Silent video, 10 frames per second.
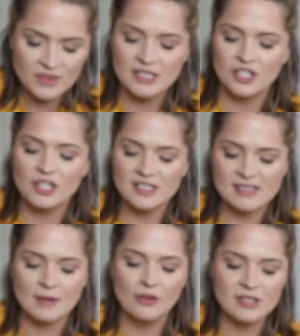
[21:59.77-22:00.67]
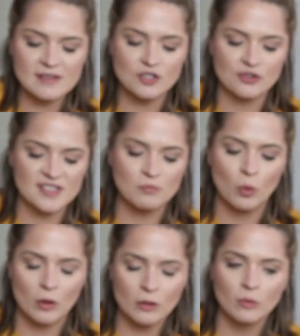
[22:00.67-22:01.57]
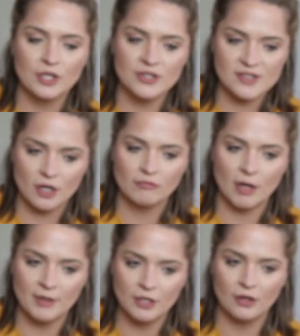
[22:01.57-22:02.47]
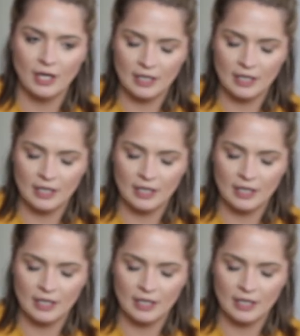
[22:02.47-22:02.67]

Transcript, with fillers: You can smell the citrus more when you start rubbing your